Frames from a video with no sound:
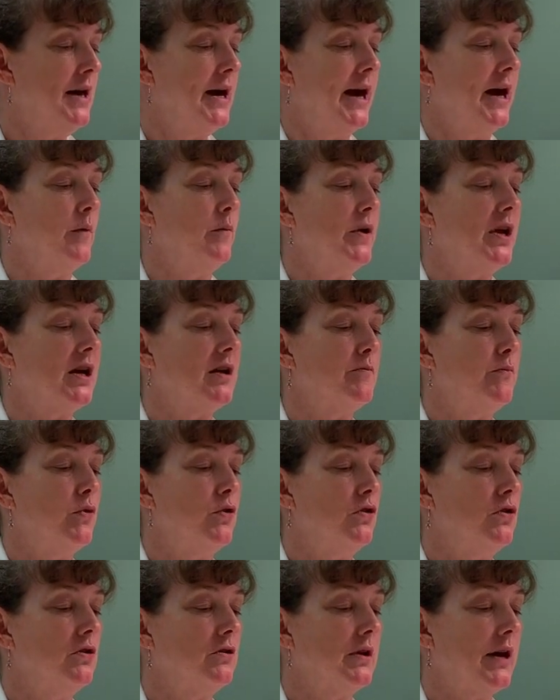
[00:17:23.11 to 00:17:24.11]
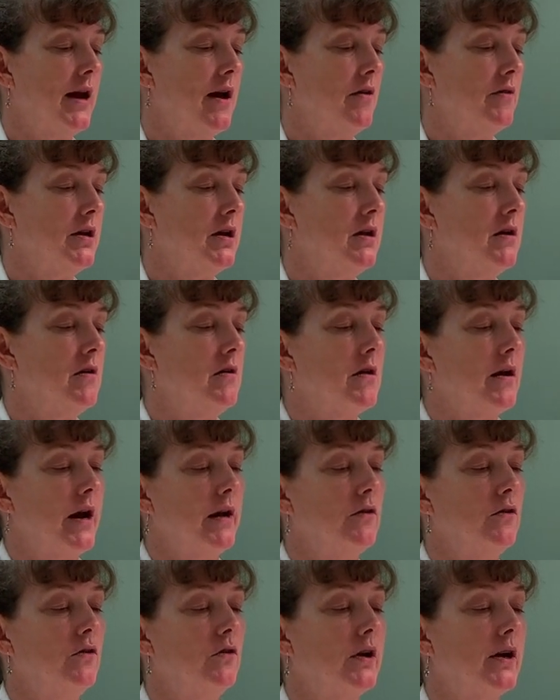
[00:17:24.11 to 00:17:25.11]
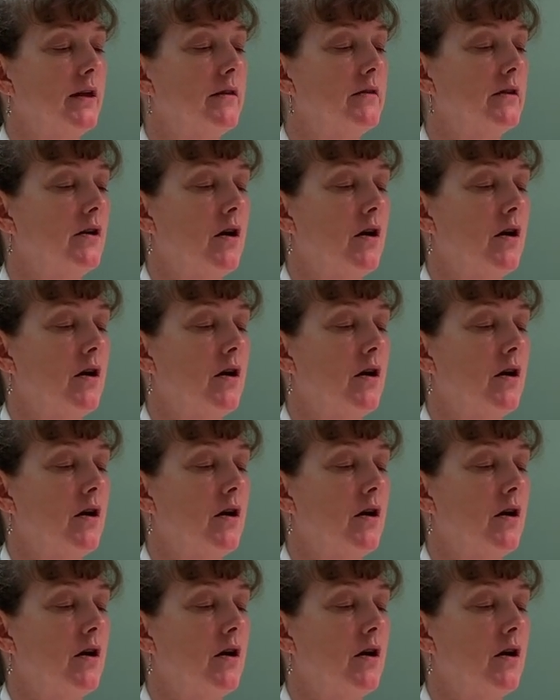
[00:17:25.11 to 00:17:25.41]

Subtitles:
And we can pull down here and look at the